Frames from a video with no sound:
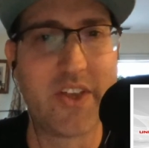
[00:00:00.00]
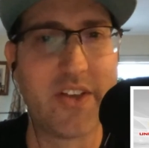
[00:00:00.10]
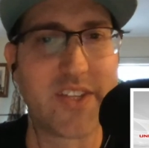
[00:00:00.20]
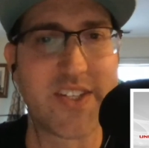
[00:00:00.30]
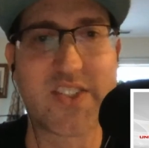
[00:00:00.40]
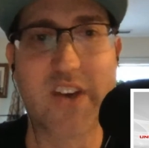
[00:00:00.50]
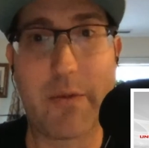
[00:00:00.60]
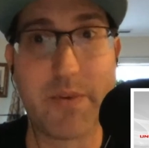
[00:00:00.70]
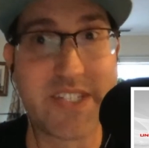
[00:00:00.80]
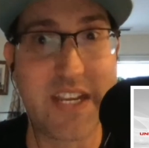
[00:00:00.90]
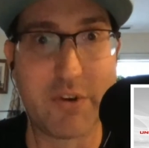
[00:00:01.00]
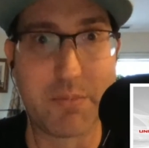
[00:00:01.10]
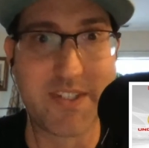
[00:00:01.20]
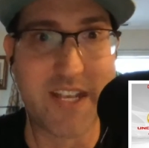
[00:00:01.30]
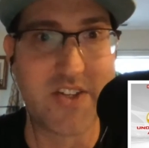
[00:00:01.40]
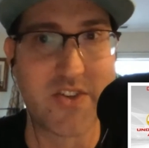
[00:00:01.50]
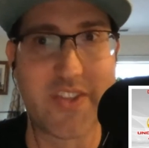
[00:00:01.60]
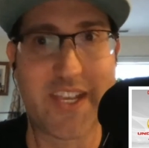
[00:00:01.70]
the slot receiver potential,